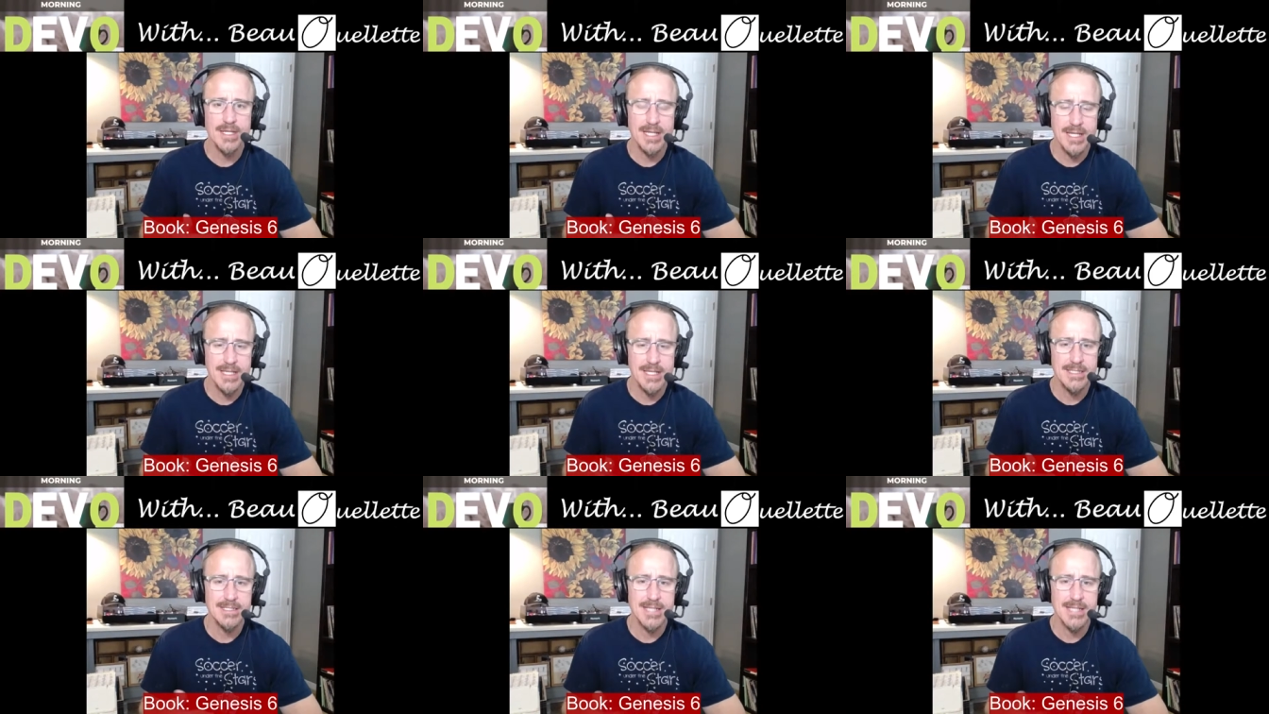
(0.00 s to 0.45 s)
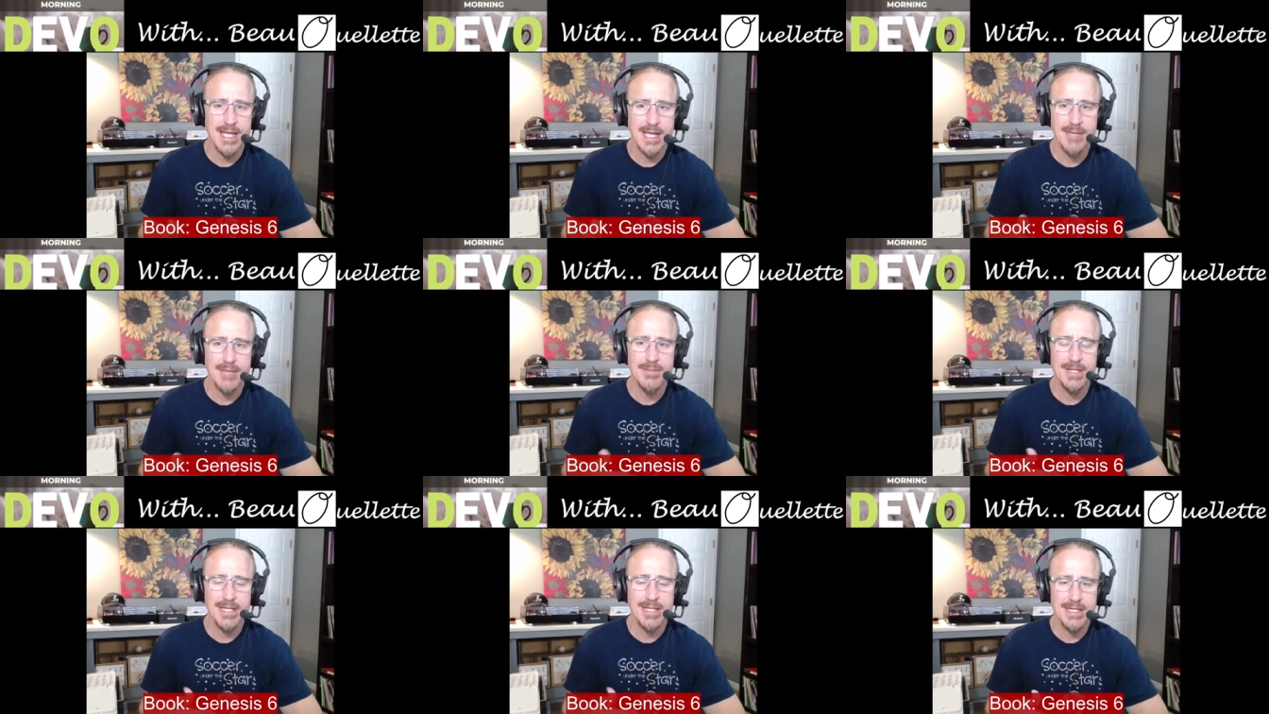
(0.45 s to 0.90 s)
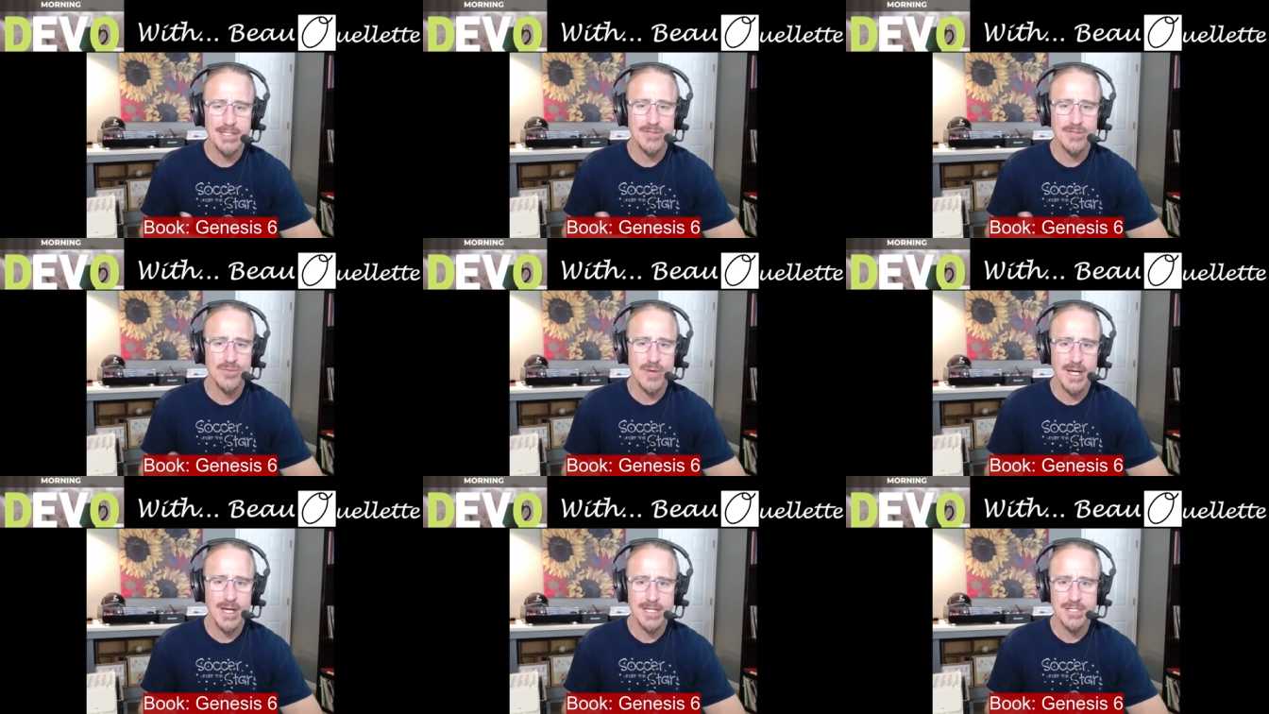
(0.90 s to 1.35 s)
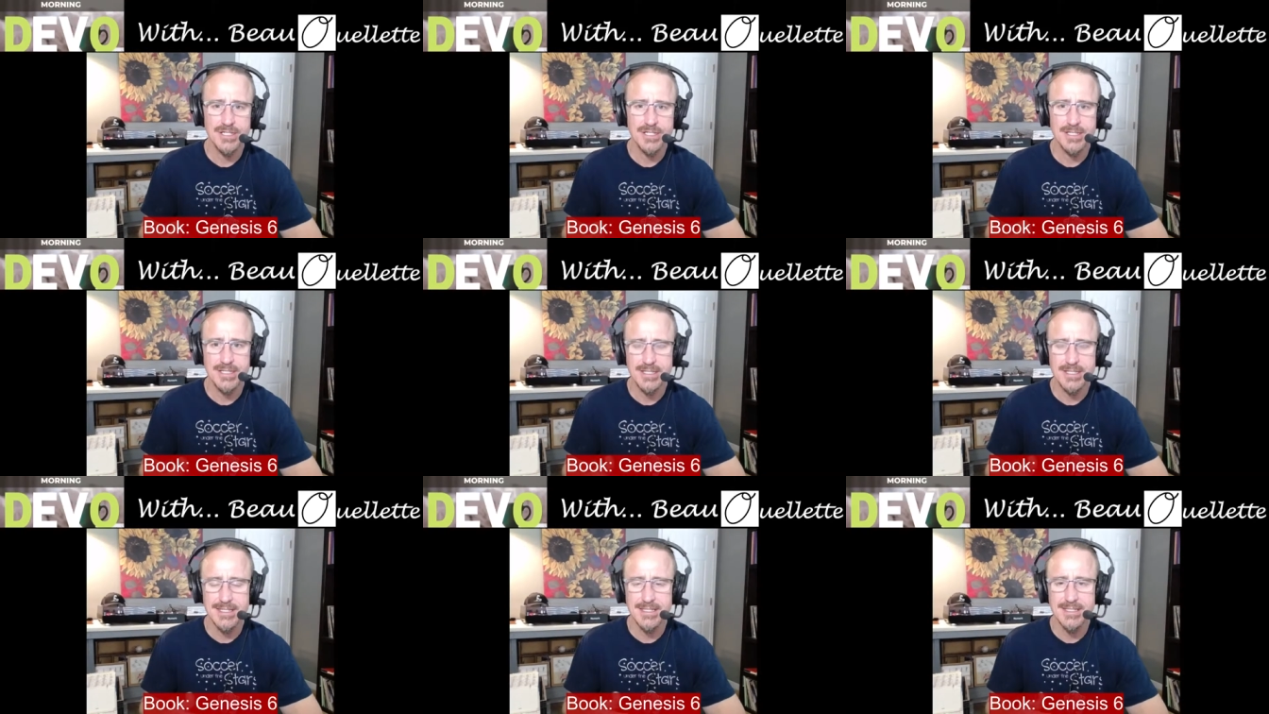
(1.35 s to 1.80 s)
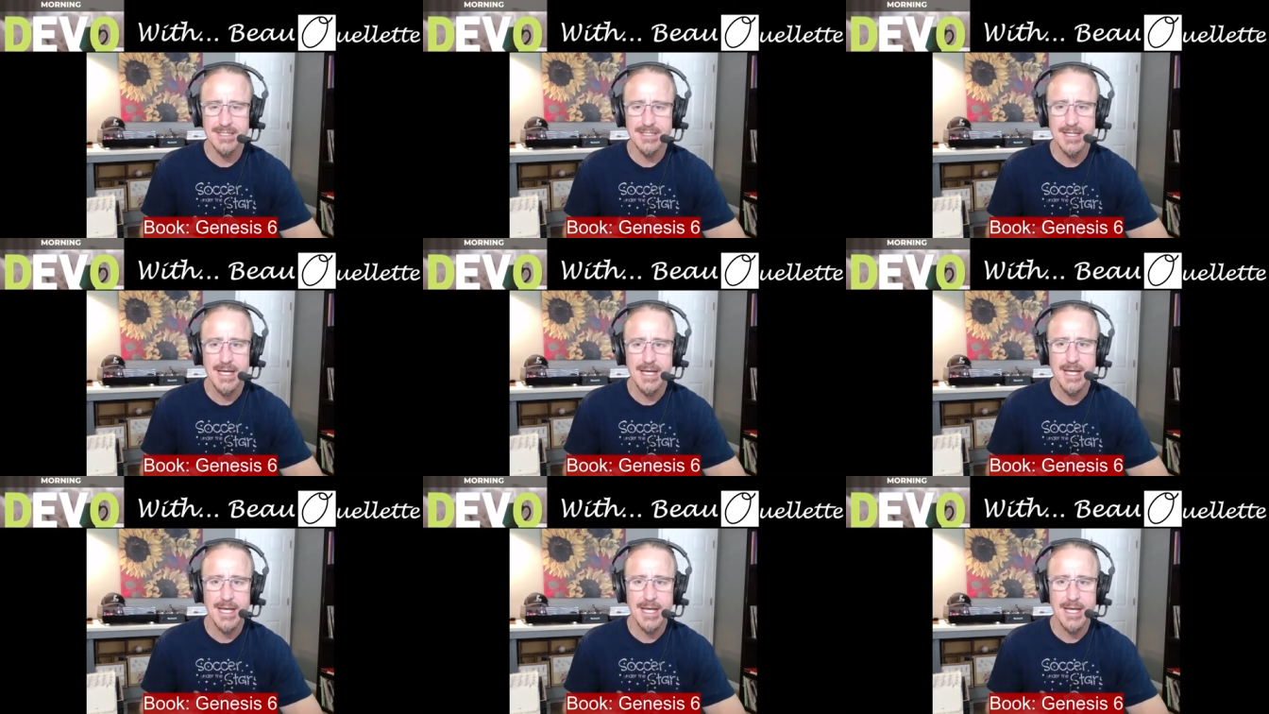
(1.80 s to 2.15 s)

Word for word: his name and his righteousness